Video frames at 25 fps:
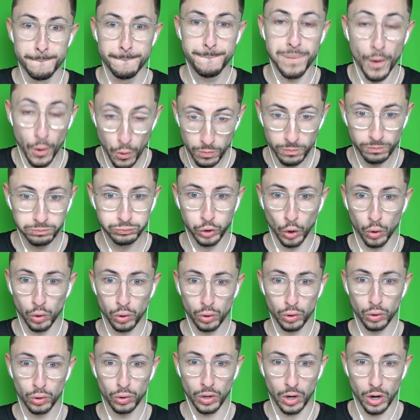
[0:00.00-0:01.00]
Boom.
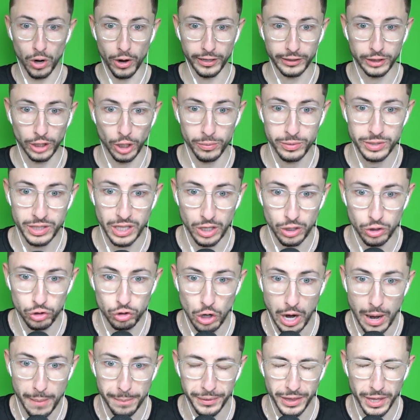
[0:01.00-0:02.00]
Oh, I thought I was gonna
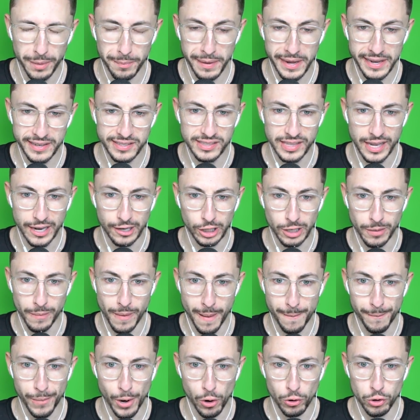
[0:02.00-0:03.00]
drop on the base there. Come
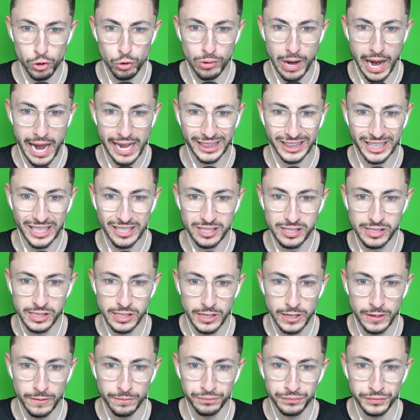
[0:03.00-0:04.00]
on, bro. You got this.
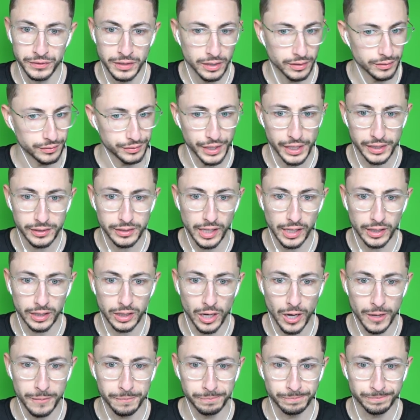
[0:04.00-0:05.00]
Take that
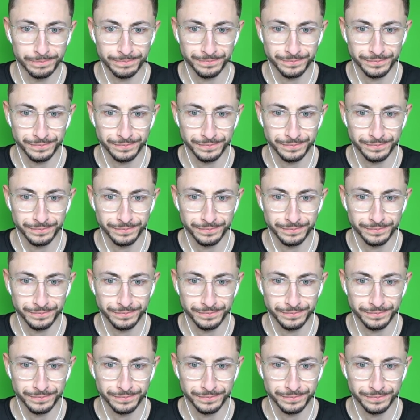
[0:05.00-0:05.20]
gun.